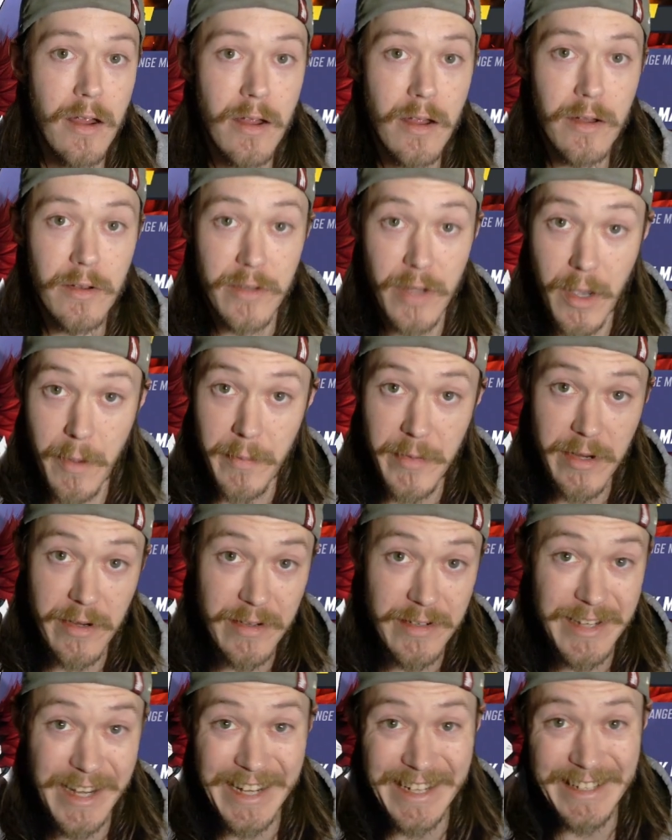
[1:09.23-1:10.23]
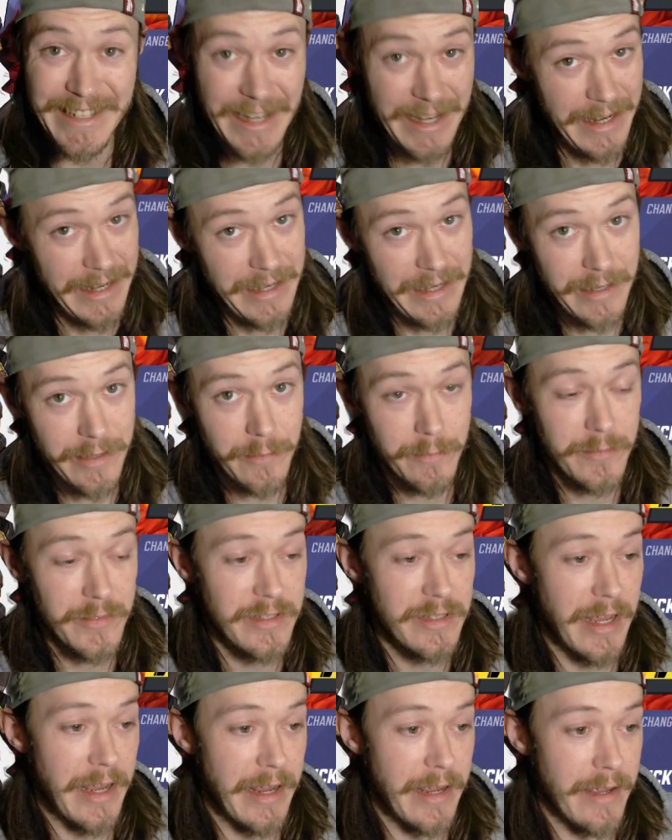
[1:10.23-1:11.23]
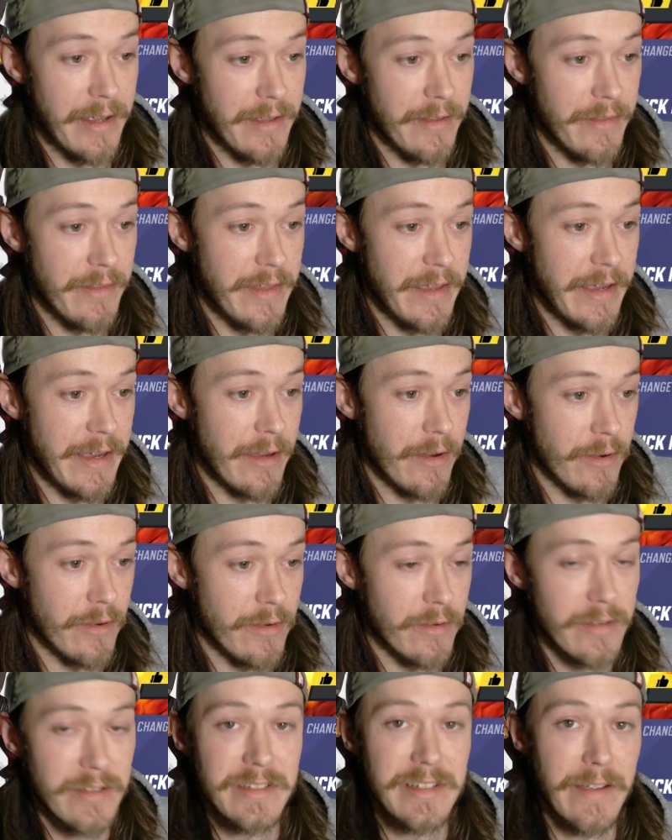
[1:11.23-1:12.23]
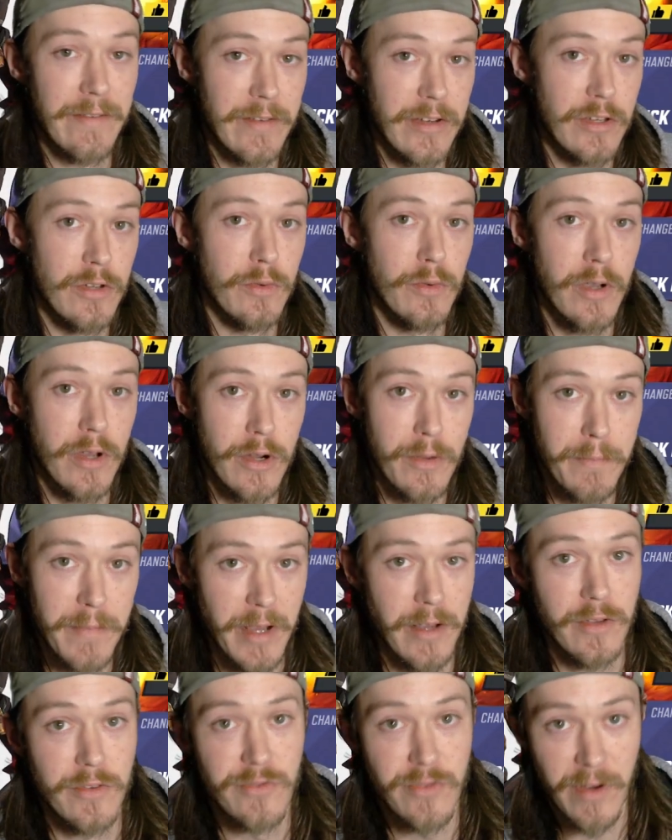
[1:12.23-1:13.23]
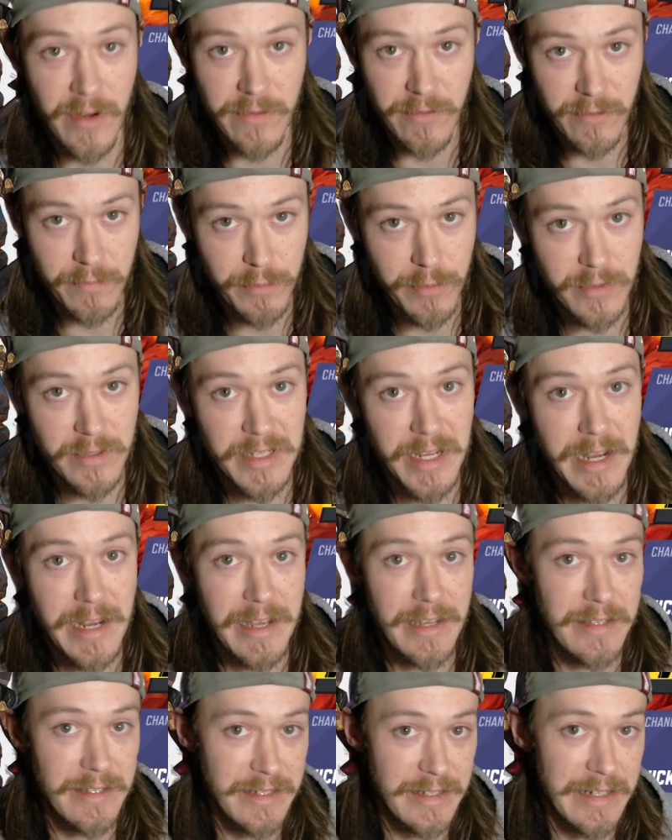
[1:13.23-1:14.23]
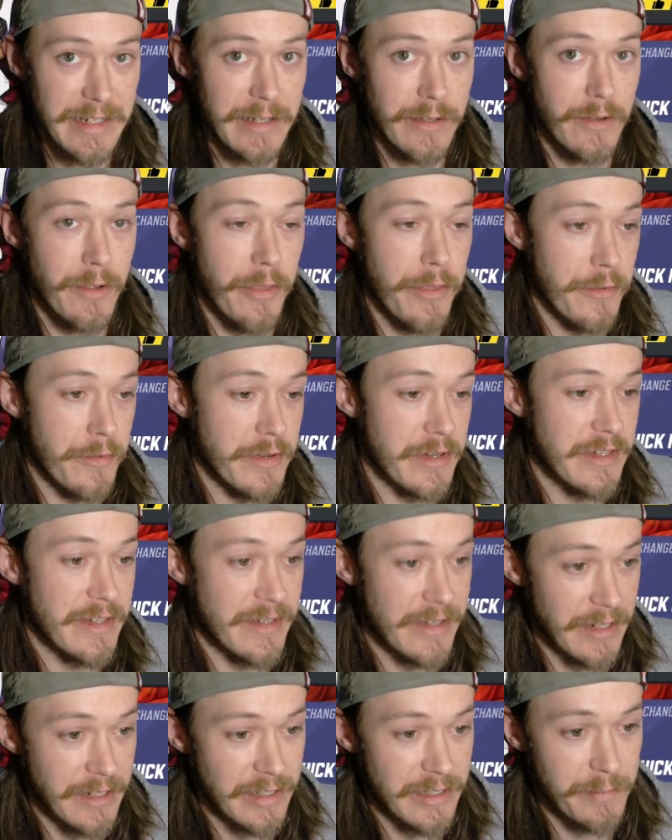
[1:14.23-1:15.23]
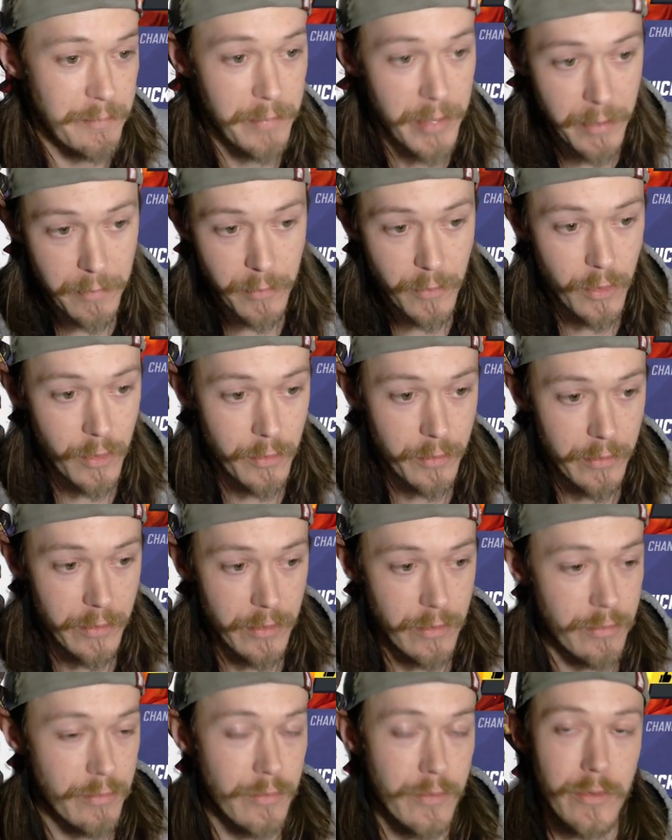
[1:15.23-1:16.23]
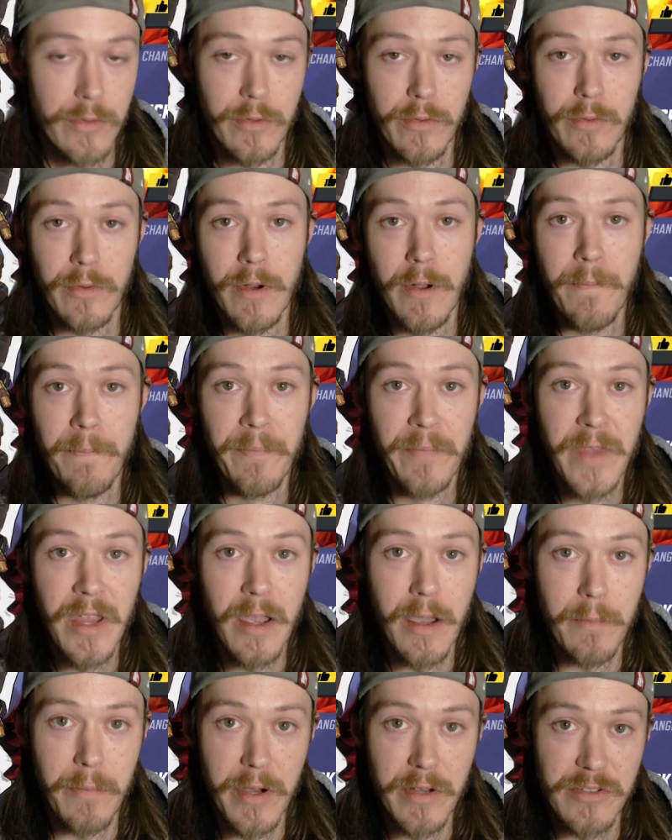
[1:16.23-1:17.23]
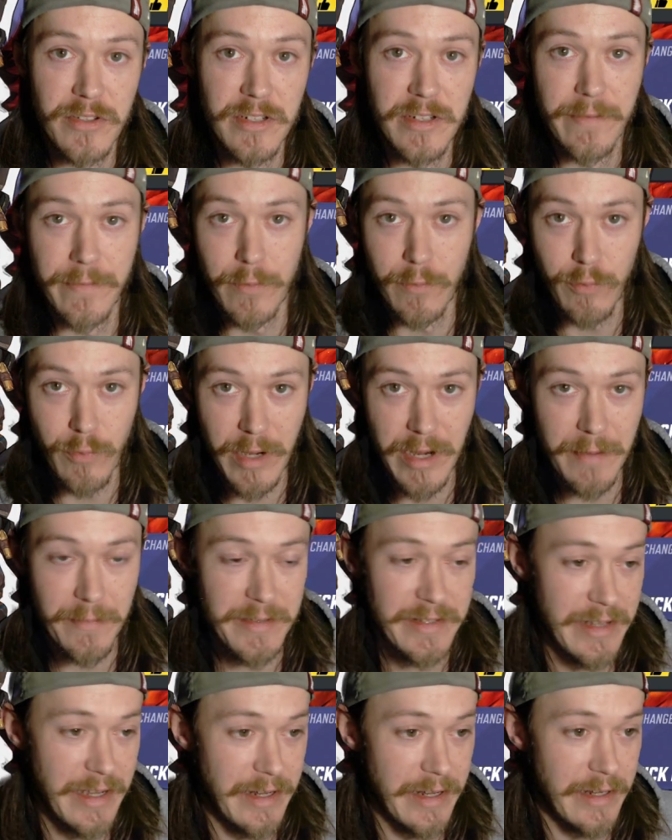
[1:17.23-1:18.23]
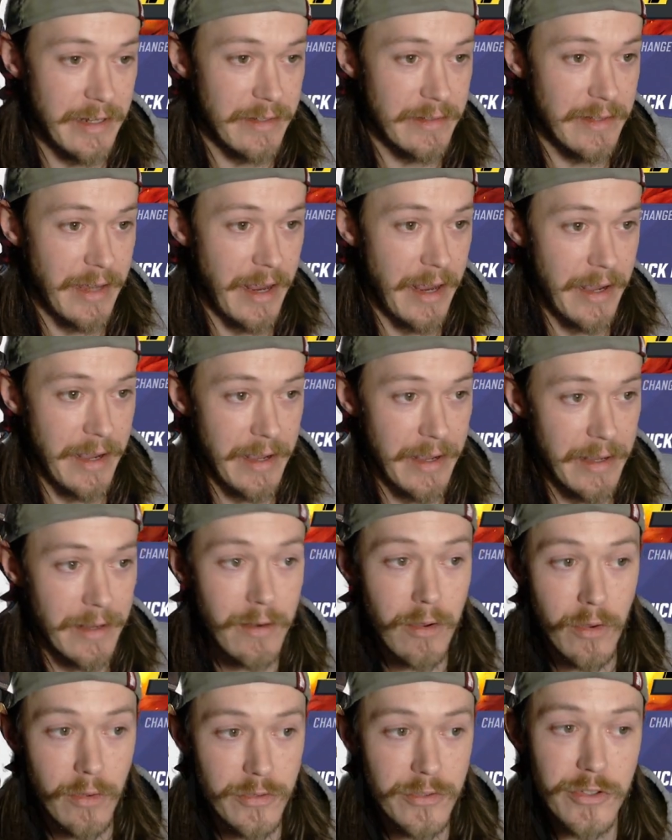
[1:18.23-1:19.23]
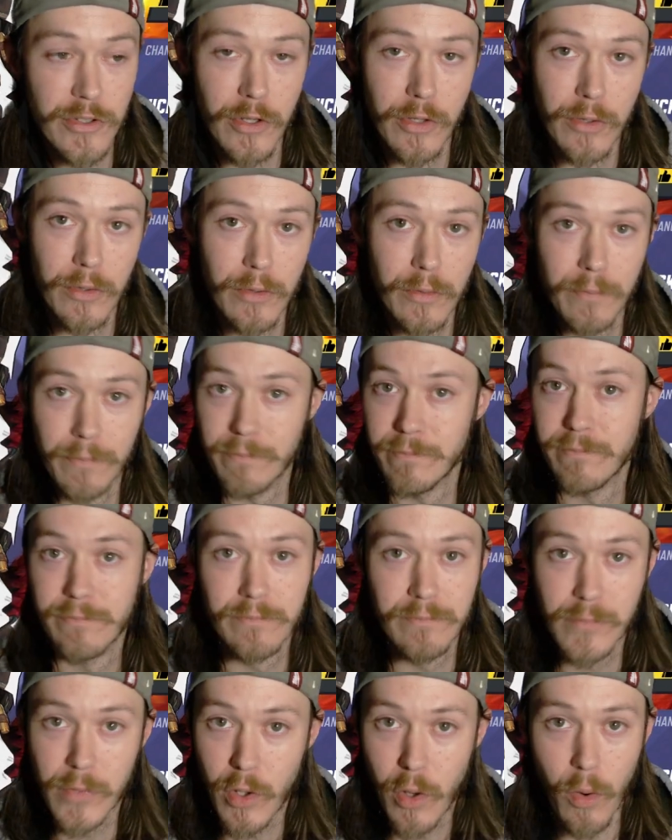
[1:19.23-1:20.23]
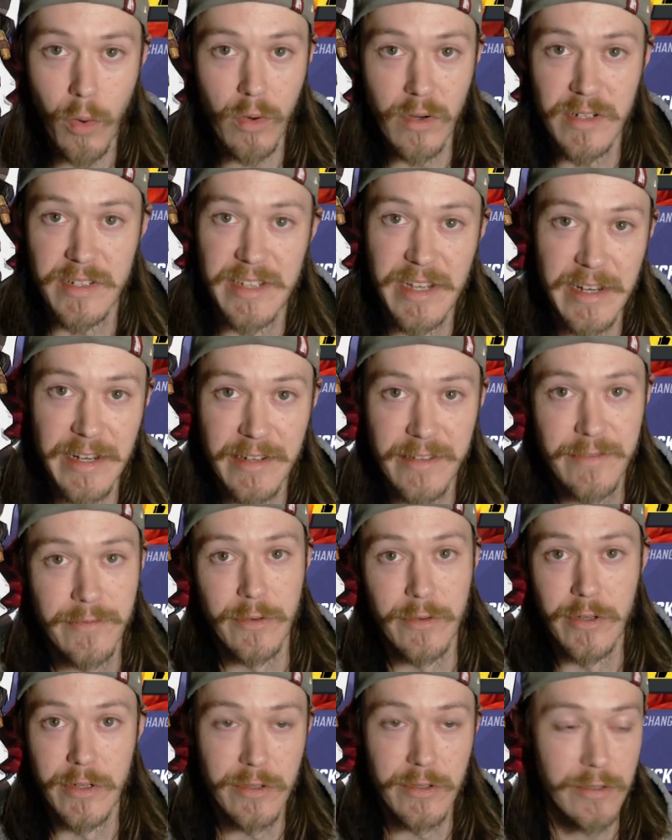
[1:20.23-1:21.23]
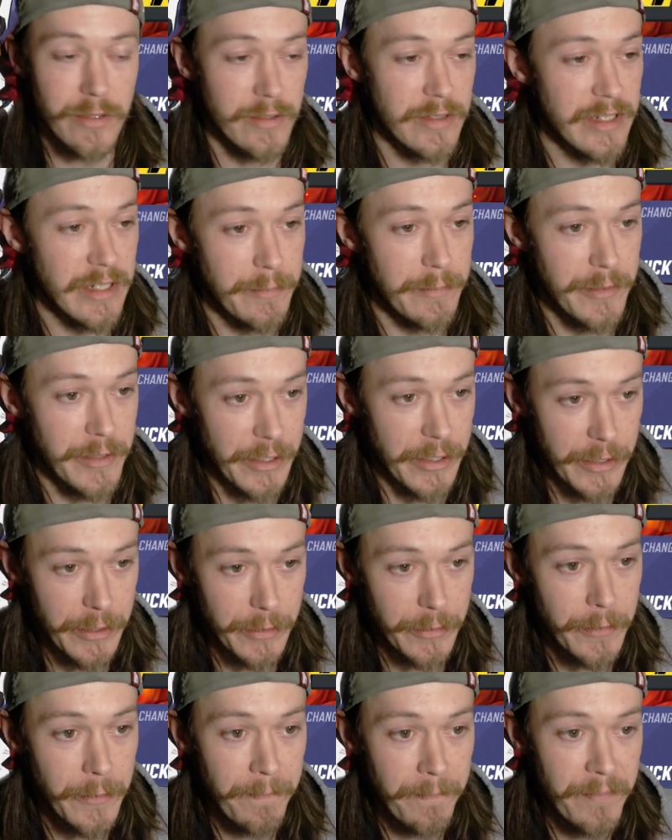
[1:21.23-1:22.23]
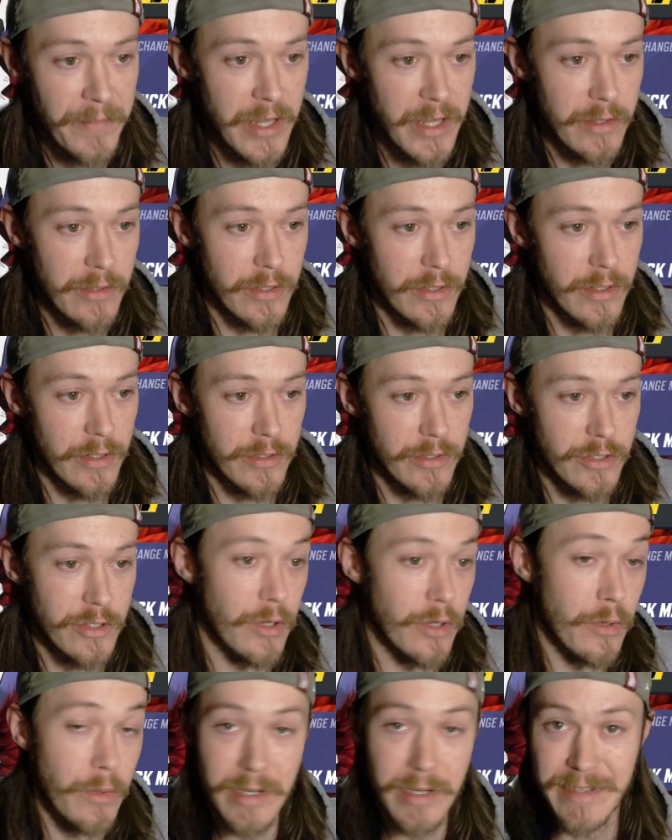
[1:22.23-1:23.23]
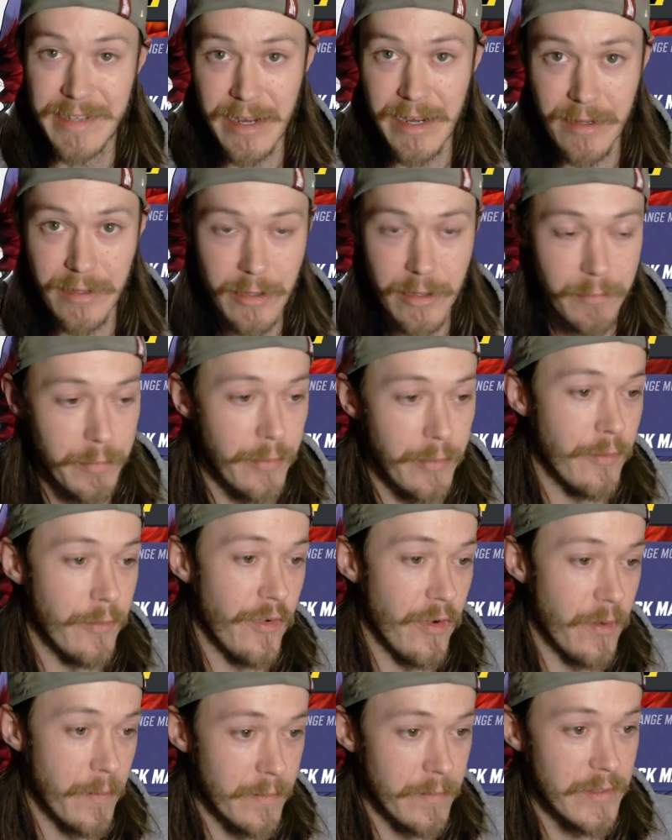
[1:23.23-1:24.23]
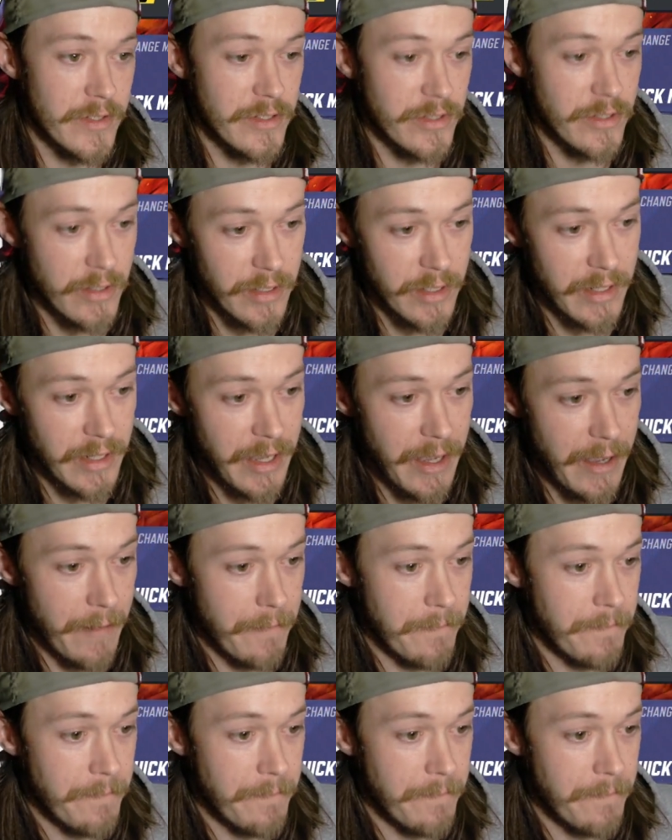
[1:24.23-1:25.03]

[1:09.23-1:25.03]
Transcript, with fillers: Dominator Titaniums, and they are 7200 megatransfers per second CL36. But I'm going through a bunch of different RAM settings and also core settings for your CPU to show exactly the performance you're going to get.